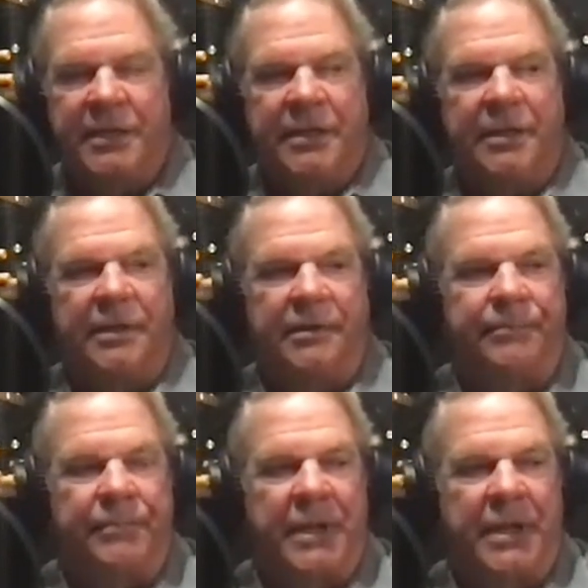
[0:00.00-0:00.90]

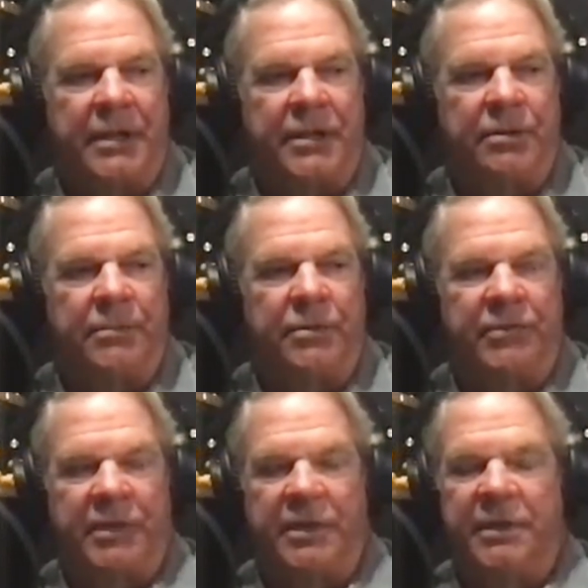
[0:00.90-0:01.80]
you're
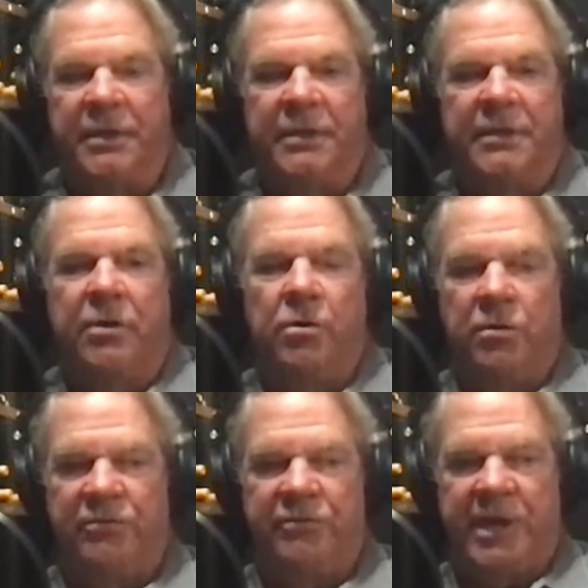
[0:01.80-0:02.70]
moving the
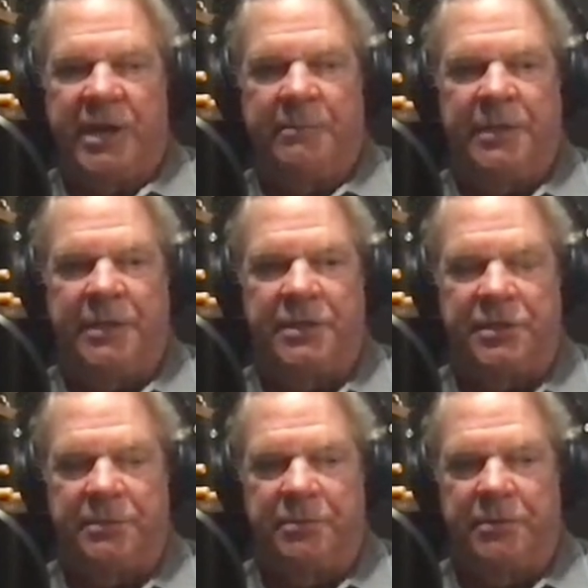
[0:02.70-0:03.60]
whole family to
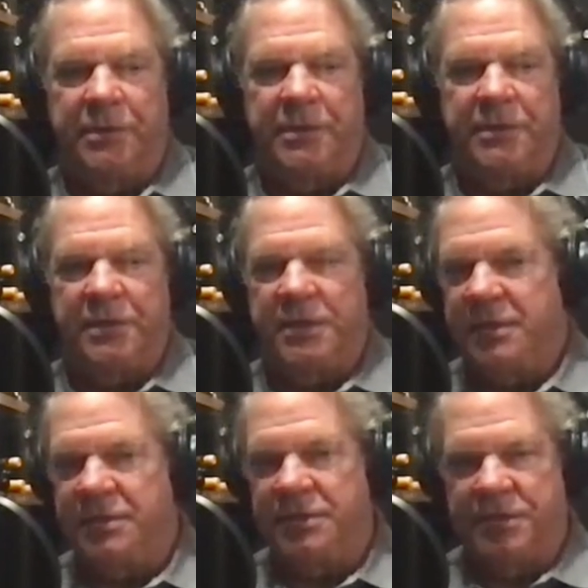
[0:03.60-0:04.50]
support this
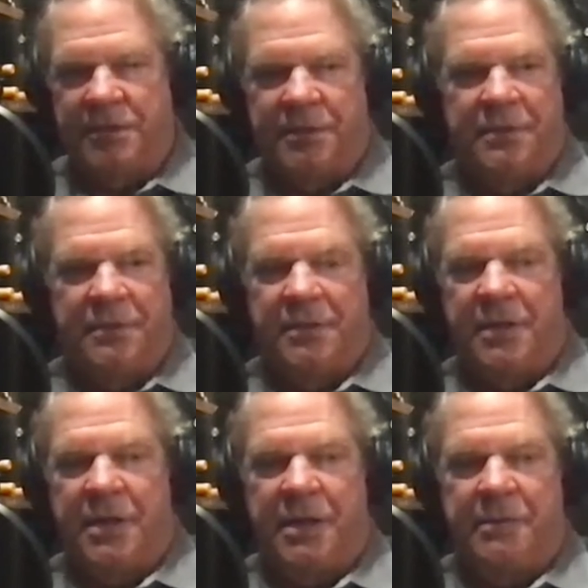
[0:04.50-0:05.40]
kid's
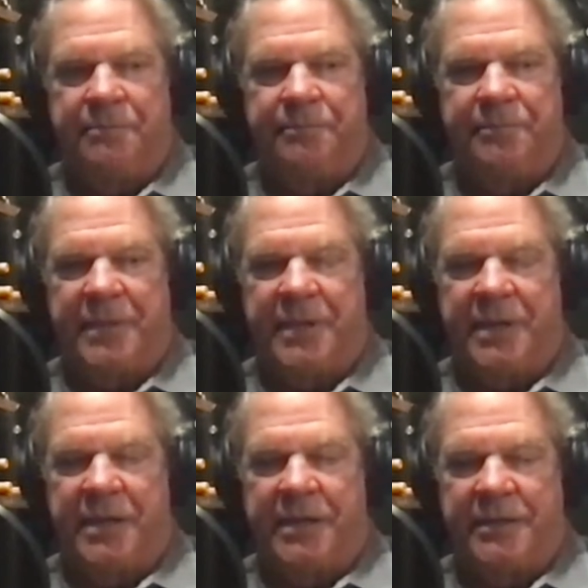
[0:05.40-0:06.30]
um,
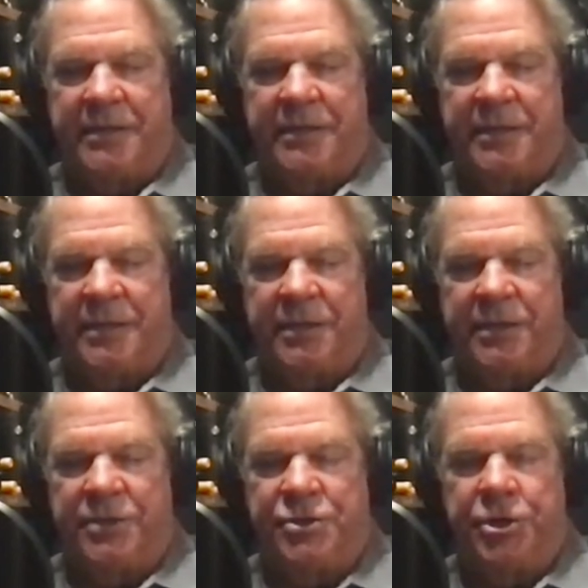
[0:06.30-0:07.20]

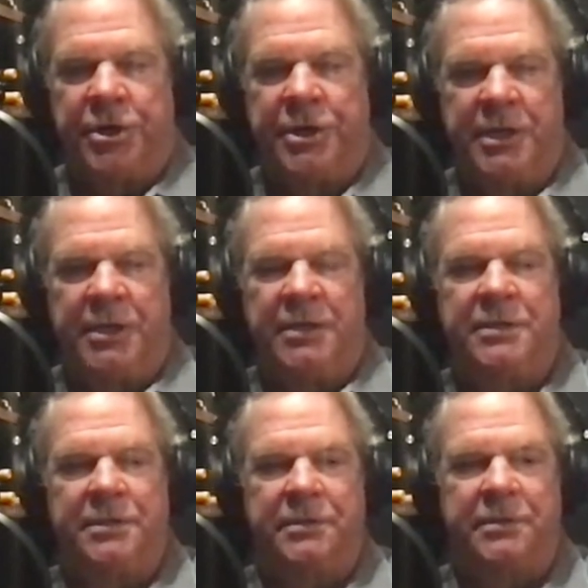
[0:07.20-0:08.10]
journey
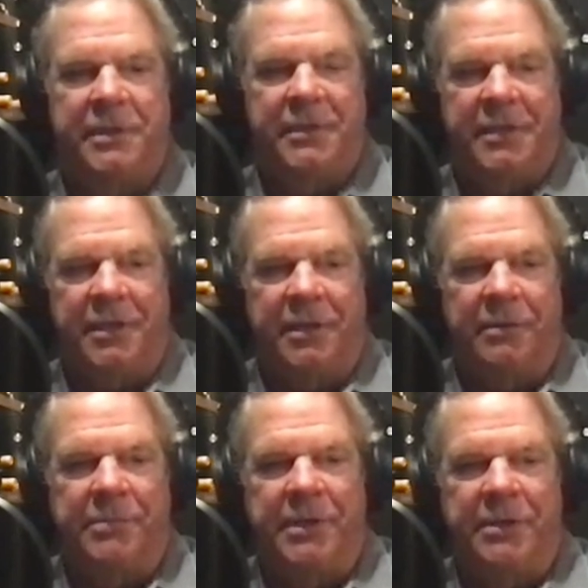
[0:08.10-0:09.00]
to
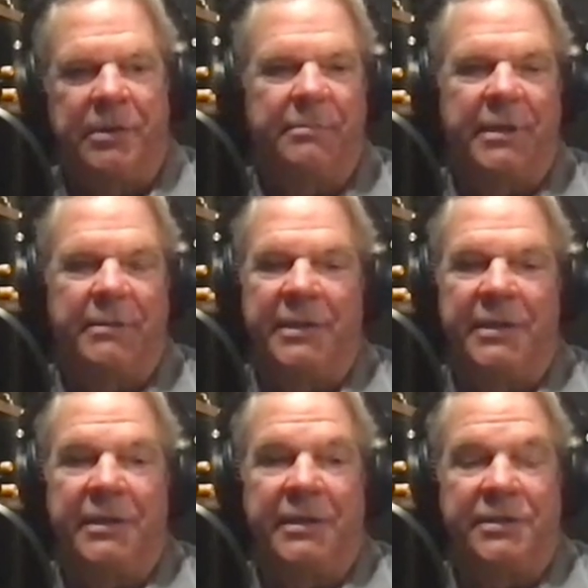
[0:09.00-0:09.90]
be what
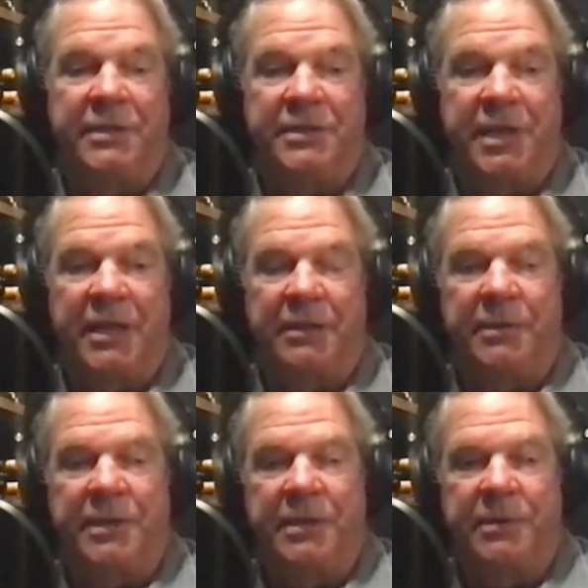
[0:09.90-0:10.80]
maybe isn't exactly
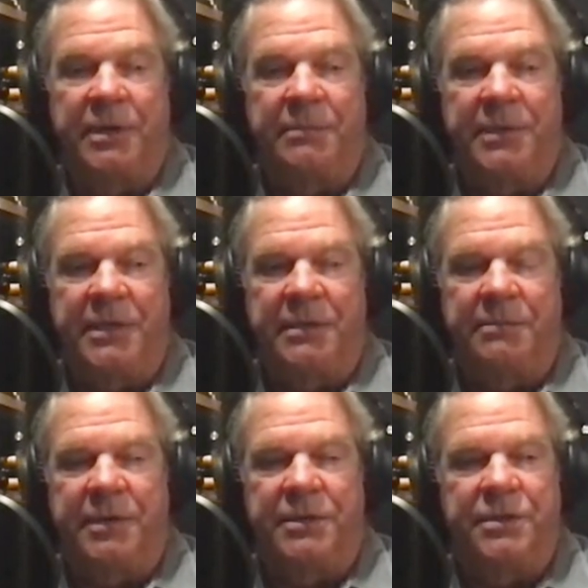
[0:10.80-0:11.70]
what they want to be, and the
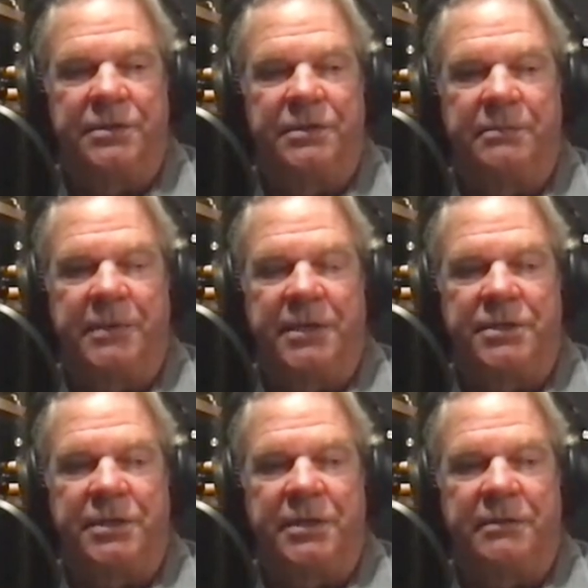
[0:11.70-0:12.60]
pressure's too
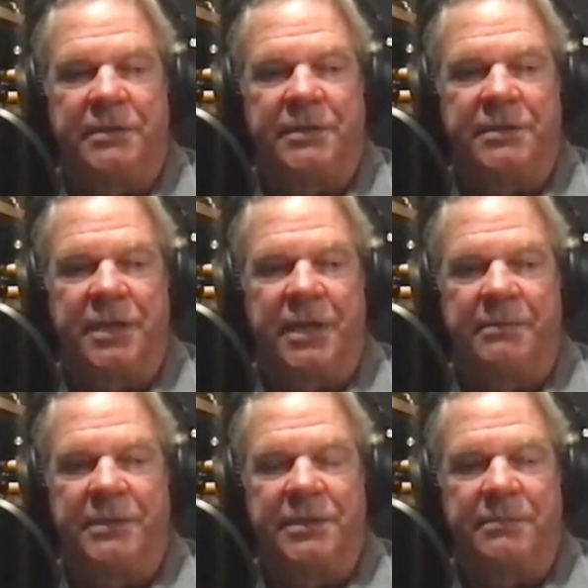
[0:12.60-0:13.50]
much. It's got to
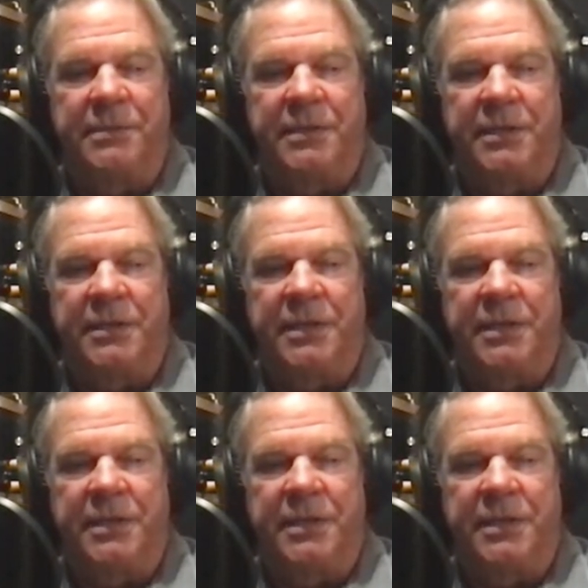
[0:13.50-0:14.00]
be something that